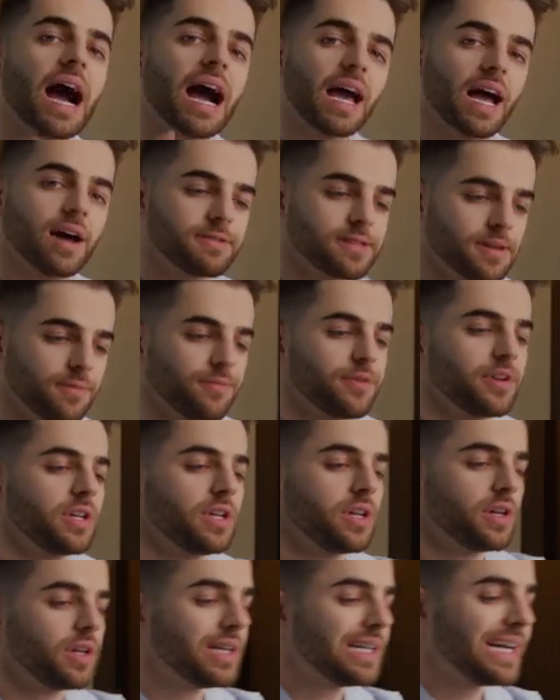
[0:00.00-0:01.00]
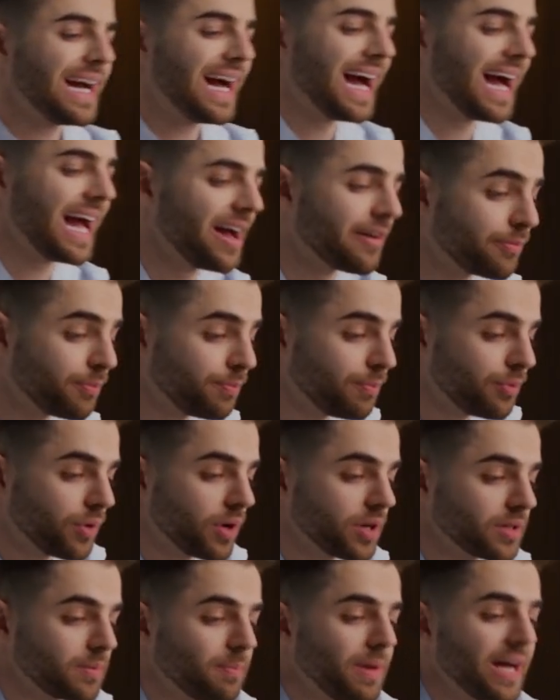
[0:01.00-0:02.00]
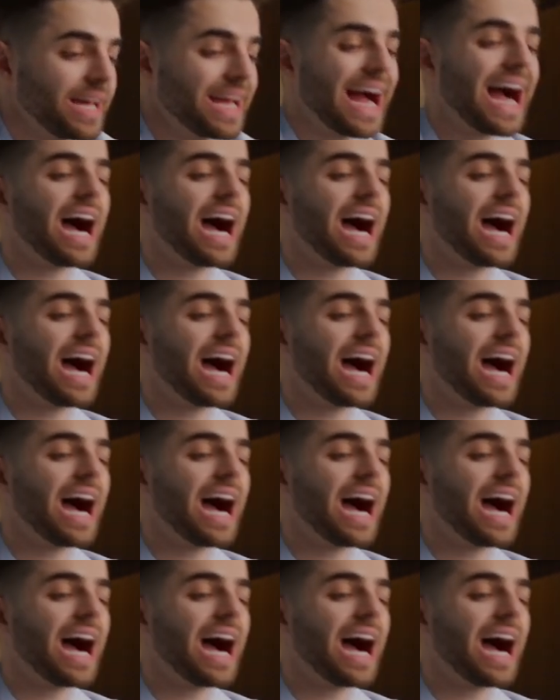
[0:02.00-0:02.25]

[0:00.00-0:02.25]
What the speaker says: I have something here. I have brought my